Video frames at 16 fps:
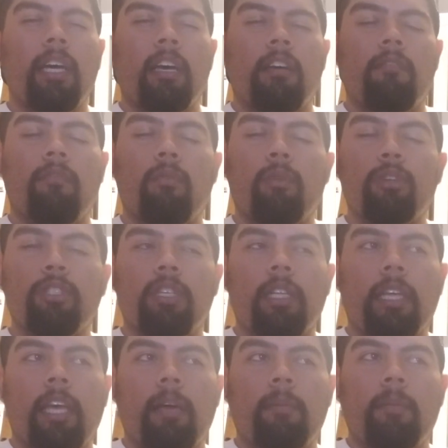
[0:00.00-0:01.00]

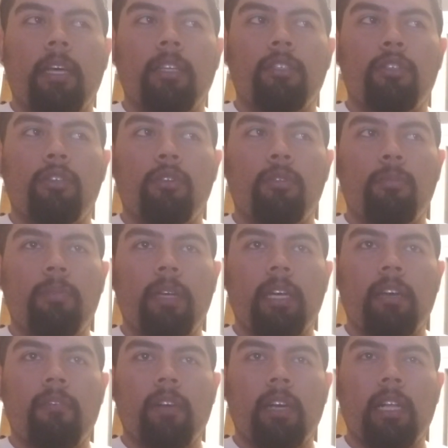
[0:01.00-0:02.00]
Unfortunately, I'm not too
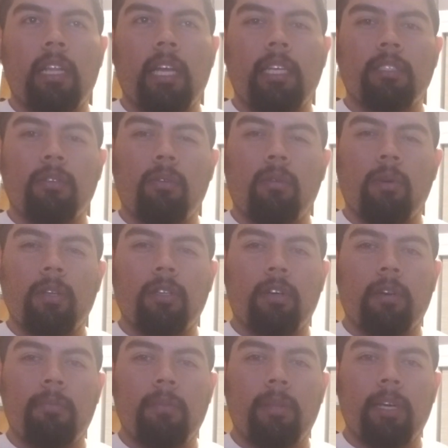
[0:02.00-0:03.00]
big of a classical
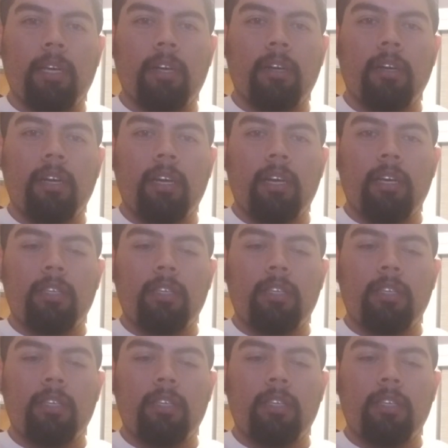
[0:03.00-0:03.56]
guitar player,